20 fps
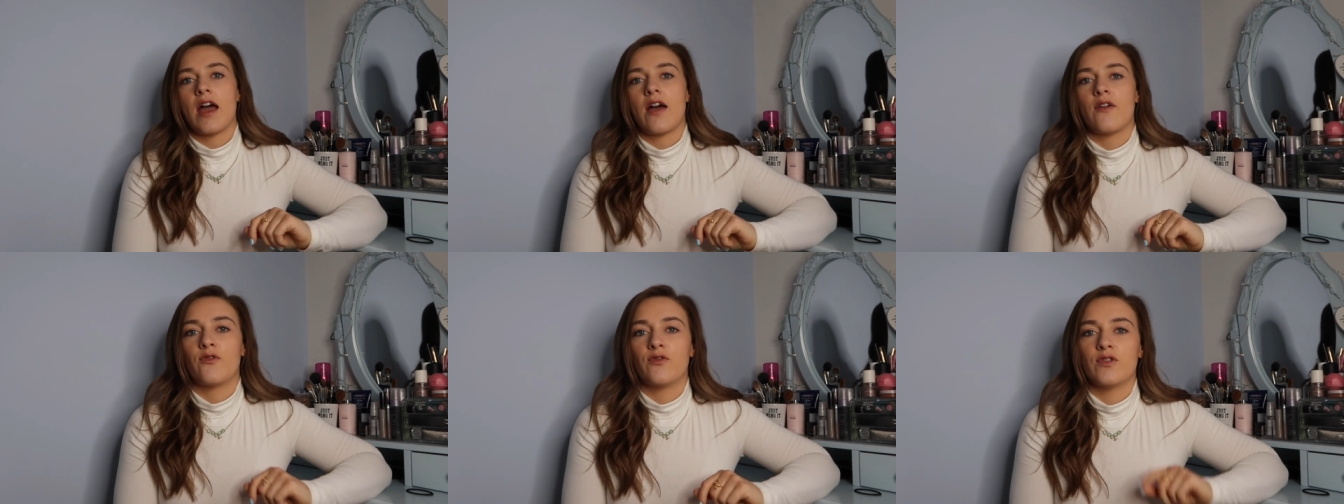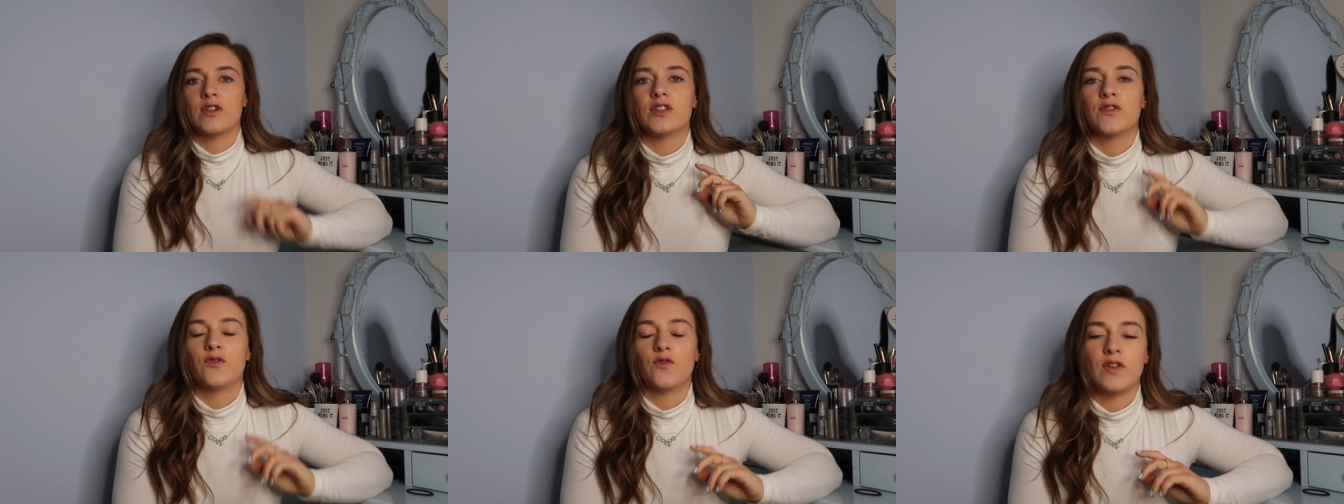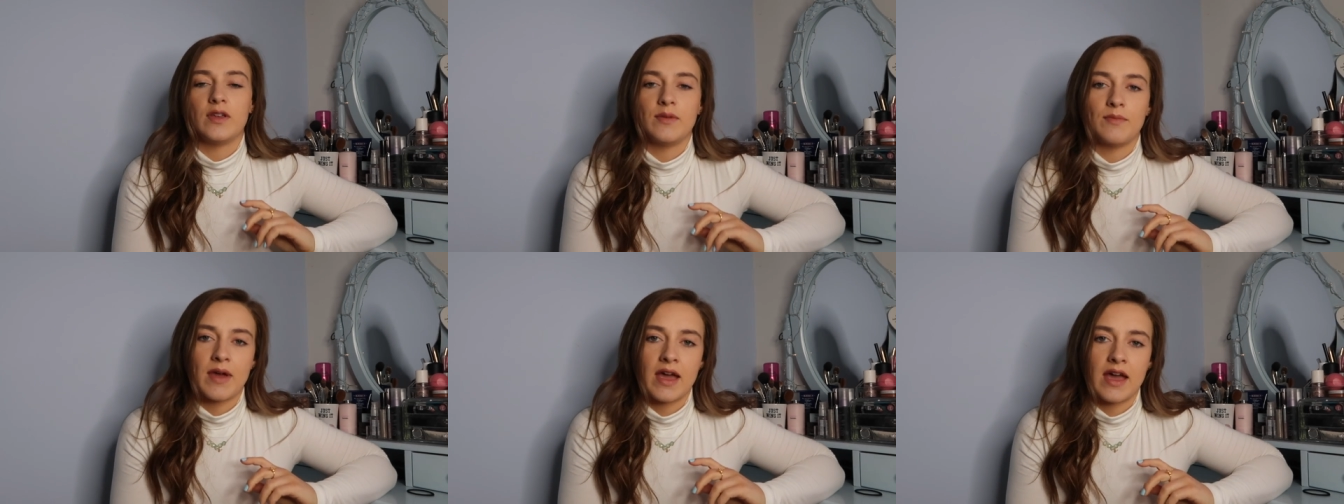average
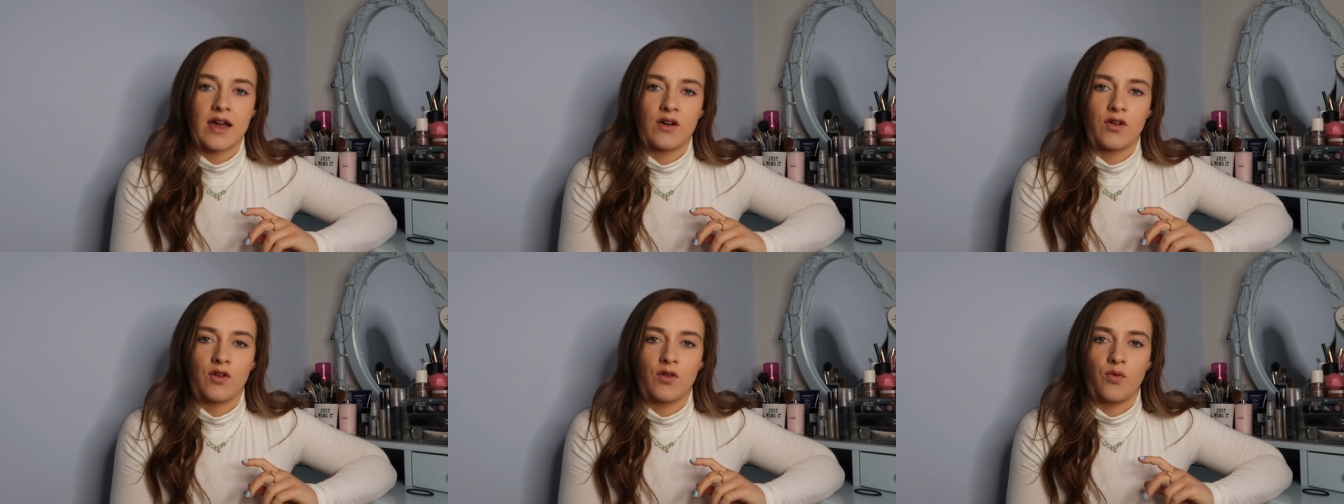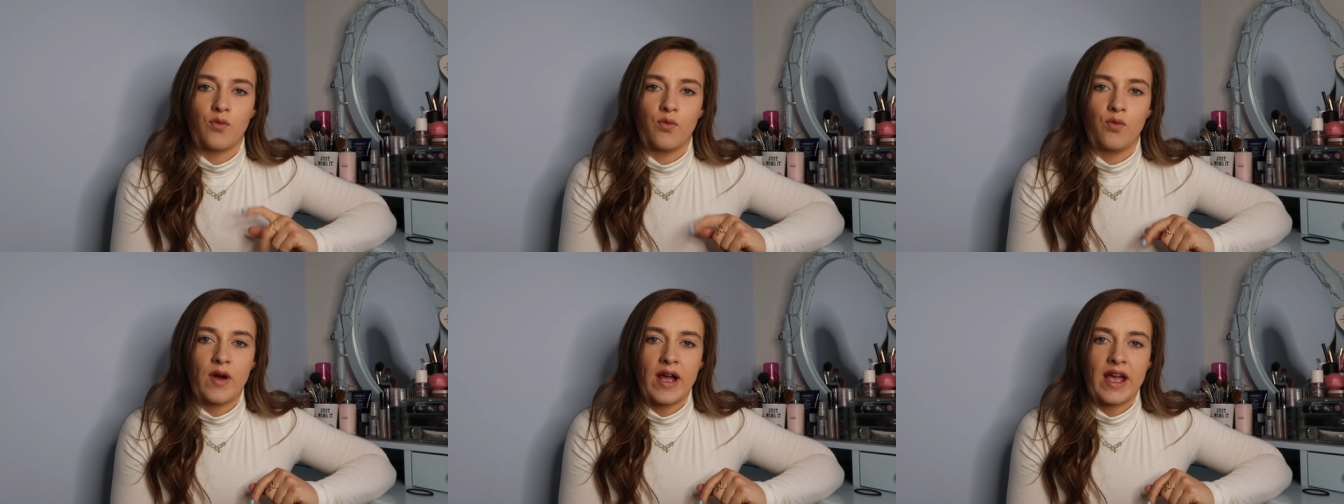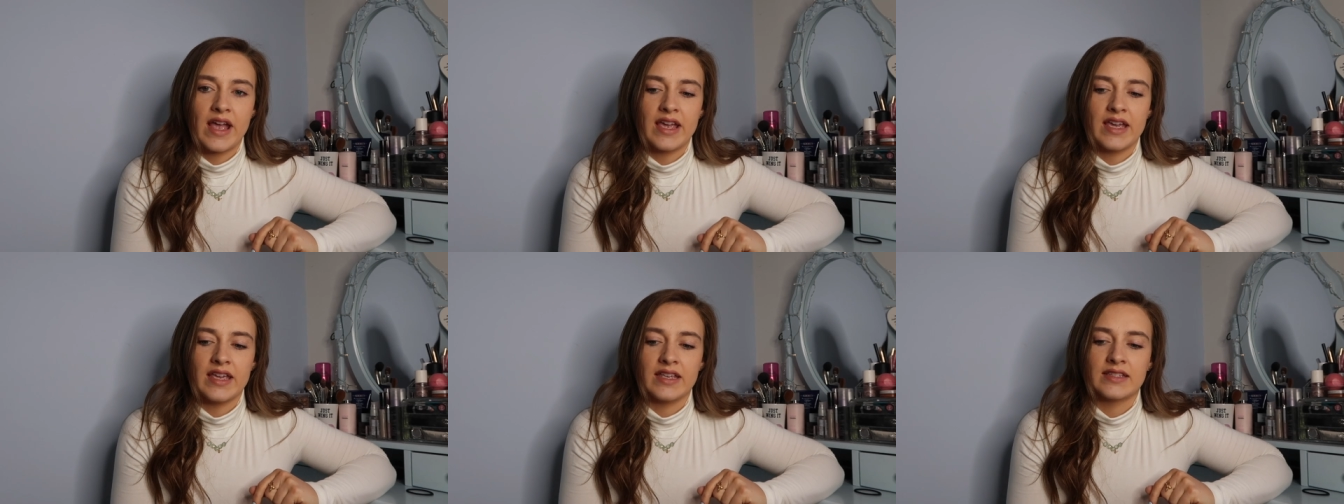female
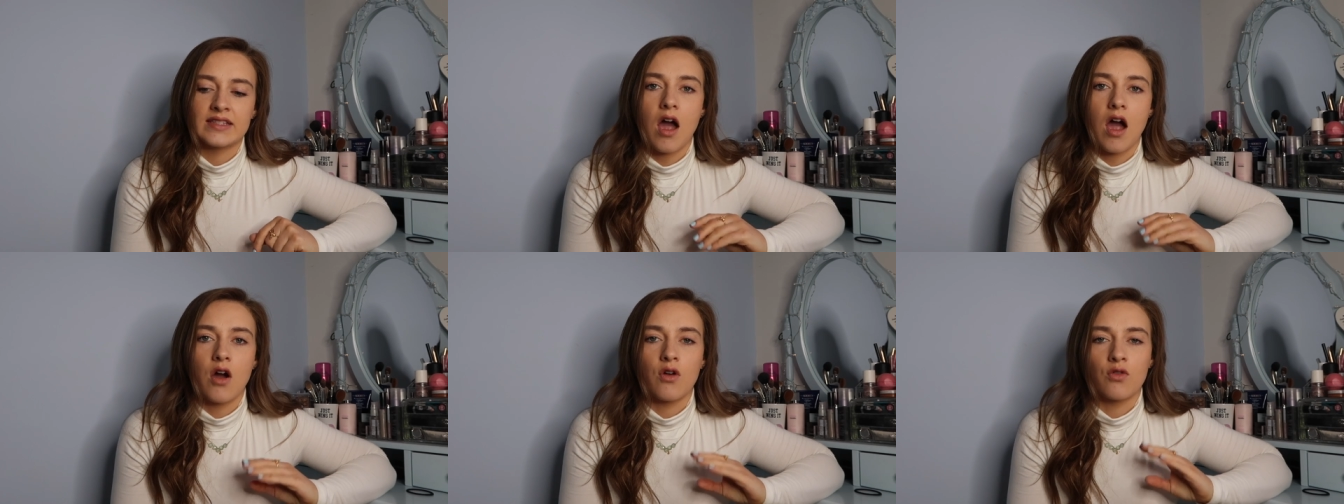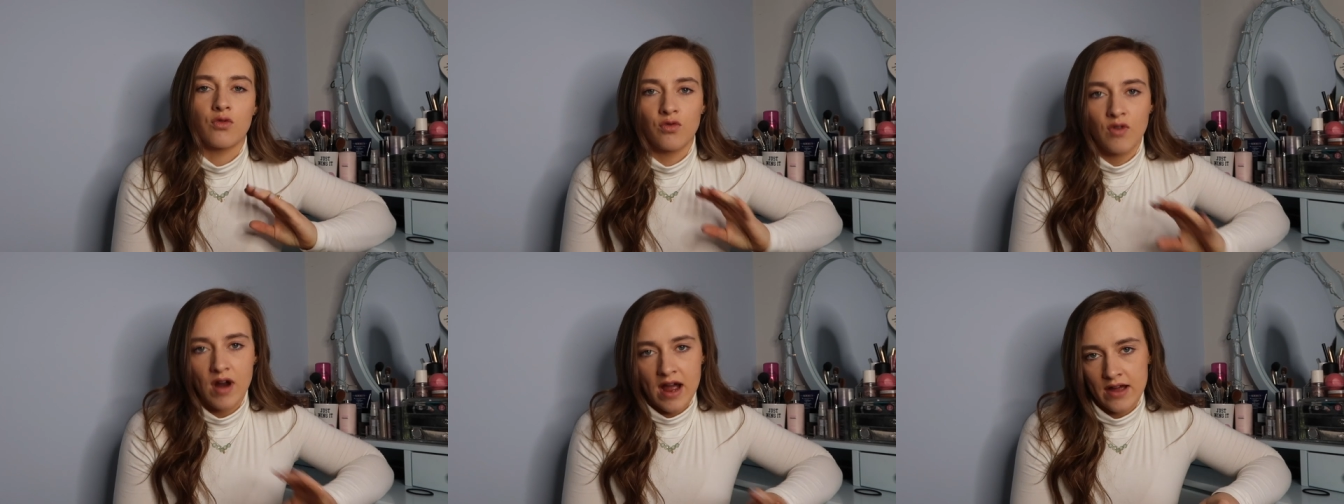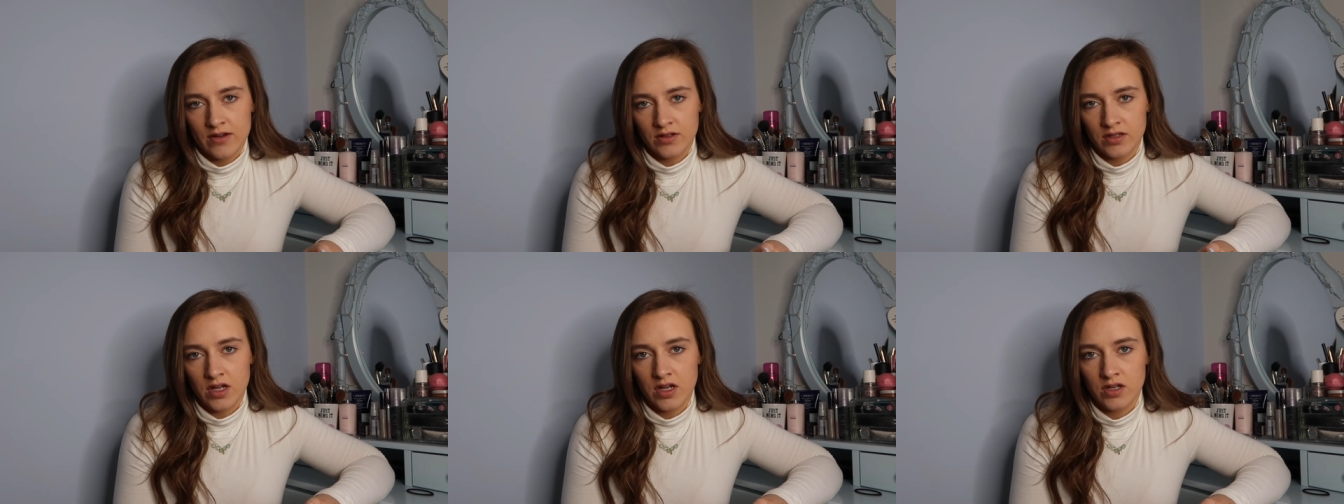weighs
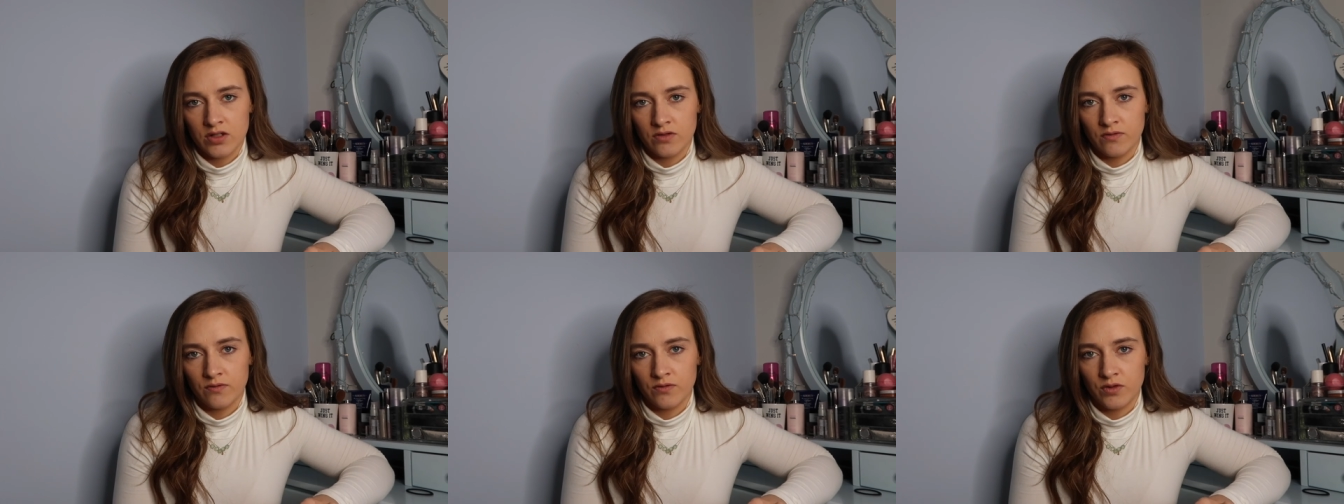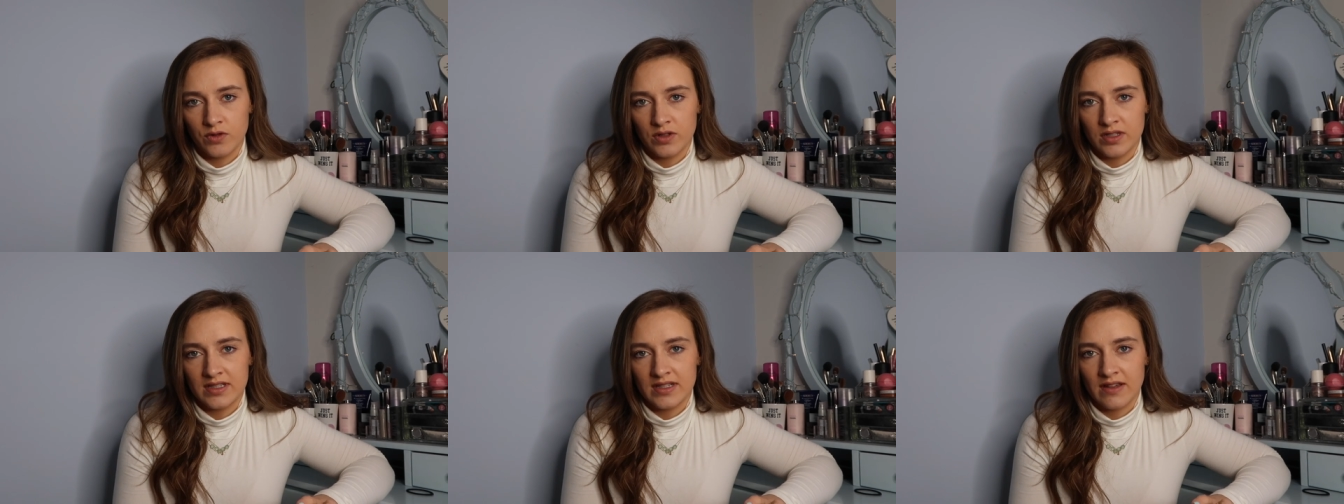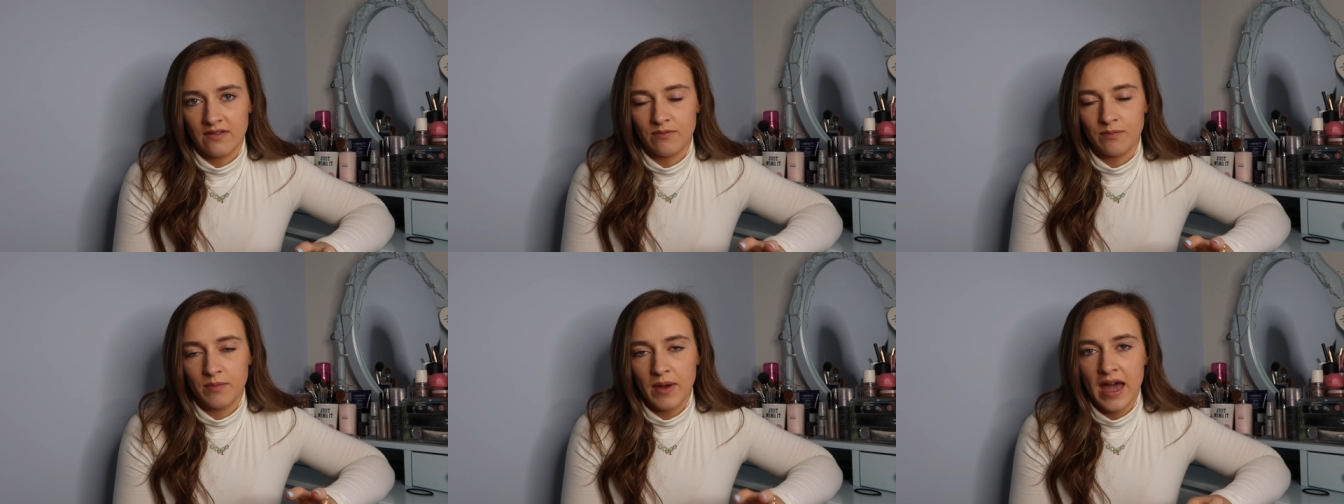around
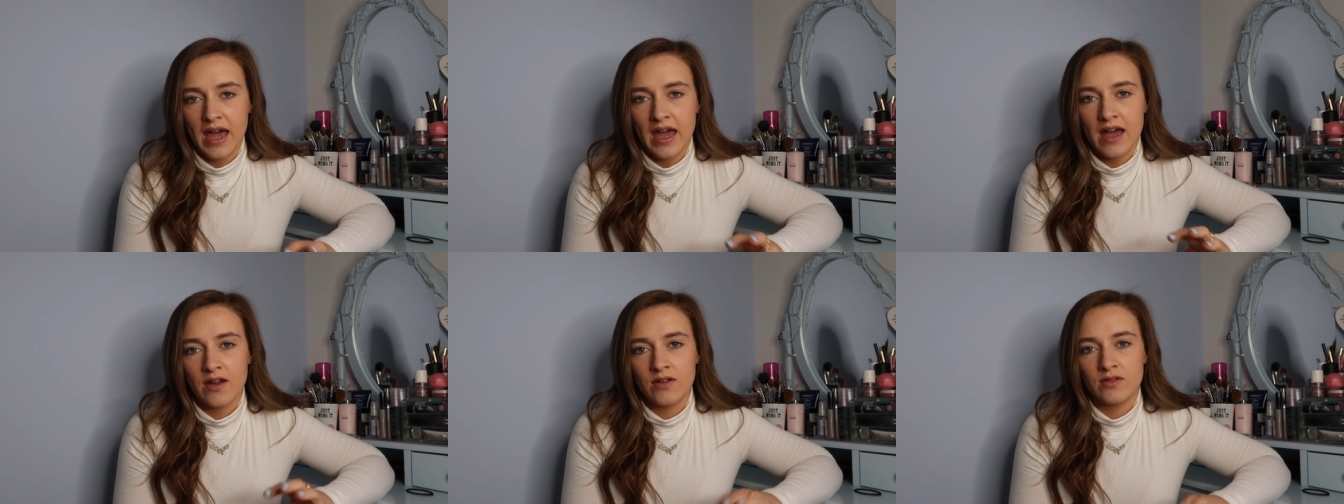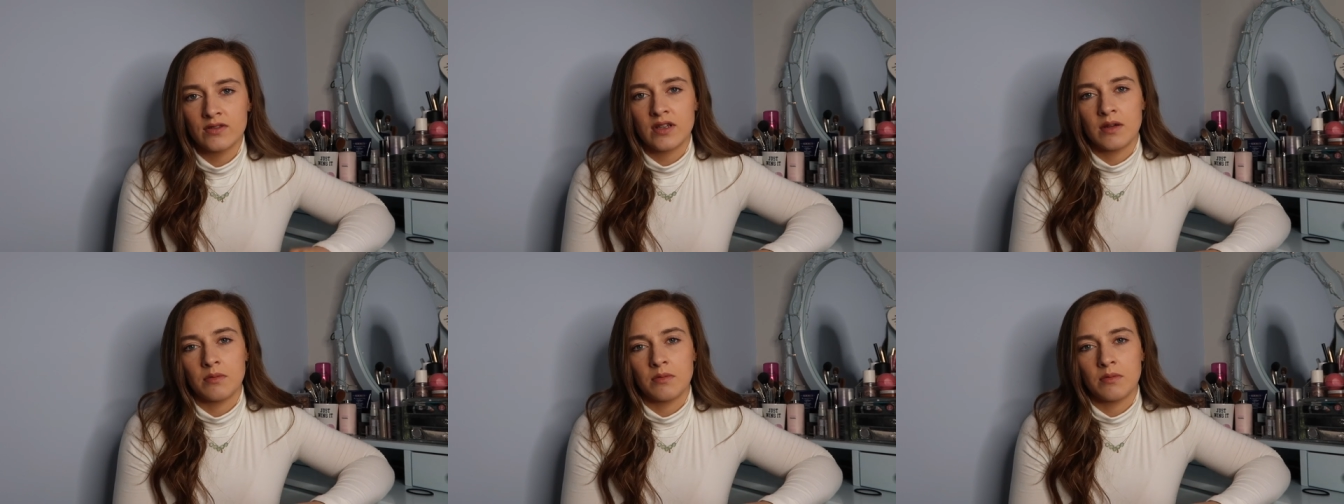147 pounds,